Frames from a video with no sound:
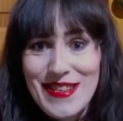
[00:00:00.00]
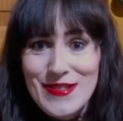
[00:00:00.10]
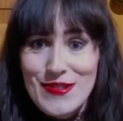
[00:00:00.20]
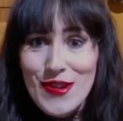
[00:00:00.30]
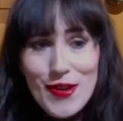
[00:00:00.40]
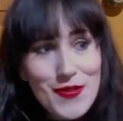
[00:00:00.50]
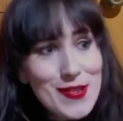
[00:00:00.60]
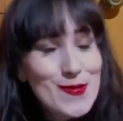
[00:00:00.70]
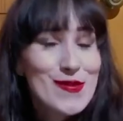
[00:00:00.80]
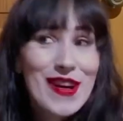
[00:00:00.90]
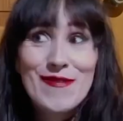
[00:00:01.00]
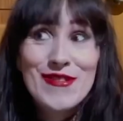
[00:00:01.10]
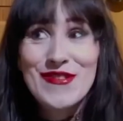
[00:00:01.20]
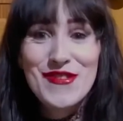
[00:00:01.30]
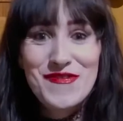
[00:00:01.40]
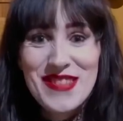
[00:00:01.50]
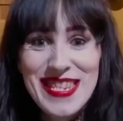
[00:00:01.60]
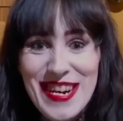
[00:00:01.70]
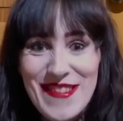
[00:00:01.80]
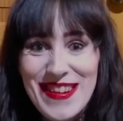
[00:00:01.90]
so this will have to do for
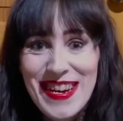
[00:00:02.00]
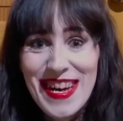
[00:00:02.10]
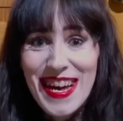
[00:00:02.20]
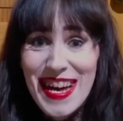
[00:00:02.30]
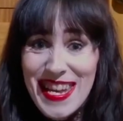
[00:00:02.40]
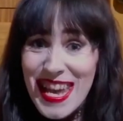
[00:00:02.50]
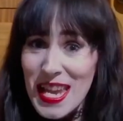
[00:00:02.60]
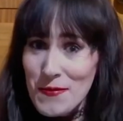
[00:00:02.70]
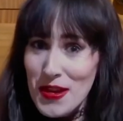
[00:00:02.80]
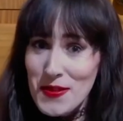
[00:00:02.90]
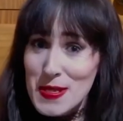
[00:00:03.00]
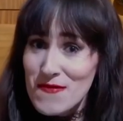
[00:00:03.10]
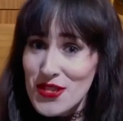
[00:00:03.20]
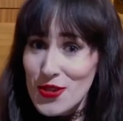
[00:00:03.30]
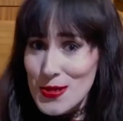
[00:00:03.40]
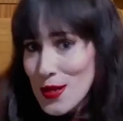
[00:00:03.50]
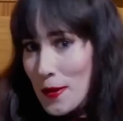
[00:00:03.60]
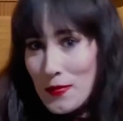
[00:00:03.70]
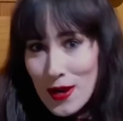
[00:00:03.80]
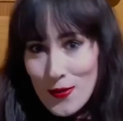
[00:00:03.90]
now. And anyway, this video is not
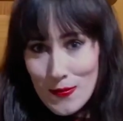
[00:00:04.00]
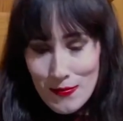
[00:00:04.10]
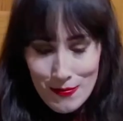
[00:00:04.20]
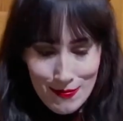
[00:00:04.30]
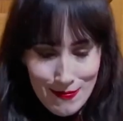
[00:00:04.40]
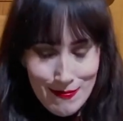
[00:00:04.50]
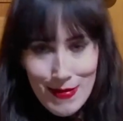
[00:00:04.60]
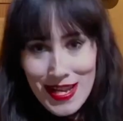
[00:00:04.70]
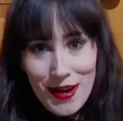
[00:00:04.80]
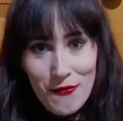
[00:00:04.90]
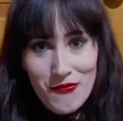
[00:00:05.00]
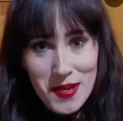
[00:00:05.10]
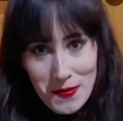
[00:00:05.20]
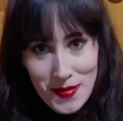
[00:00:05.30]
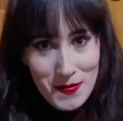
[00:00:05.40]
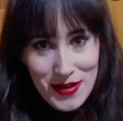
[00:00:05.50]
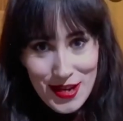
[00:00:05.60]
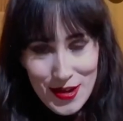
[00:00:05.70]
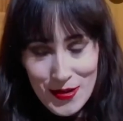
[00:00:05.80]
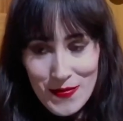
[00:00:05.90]
about my outfit and my
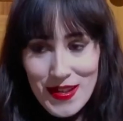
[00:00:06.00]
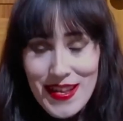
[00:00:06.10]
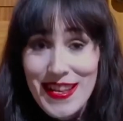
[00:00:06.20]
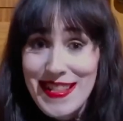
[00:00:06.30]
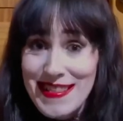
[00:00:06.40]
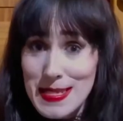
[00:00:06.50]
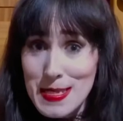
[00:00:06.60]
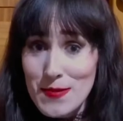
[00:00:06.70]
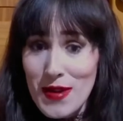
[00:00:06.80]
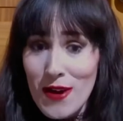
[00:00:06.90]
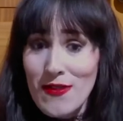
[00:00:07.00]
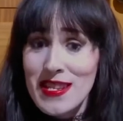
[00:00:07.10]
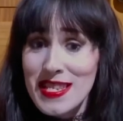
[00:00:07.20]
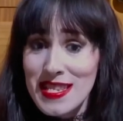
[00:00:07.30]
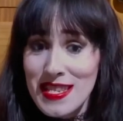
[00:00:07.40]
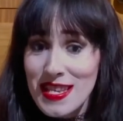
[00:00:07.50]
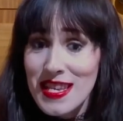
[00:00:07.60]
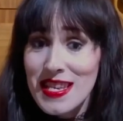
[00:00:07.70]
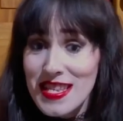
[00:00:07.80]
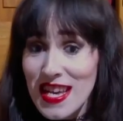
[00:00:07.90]
makeup. This is about
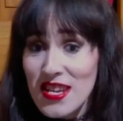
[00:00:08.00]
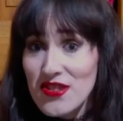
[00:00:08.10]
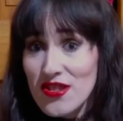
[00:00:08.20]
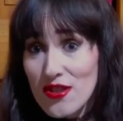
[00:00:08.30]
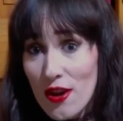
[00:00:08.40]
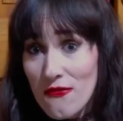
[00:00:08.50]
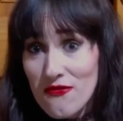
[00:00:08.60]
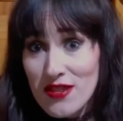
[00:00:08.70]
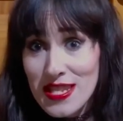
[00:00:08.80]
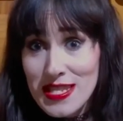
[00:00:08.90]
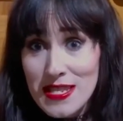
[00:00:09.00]
Gesche Gottfried.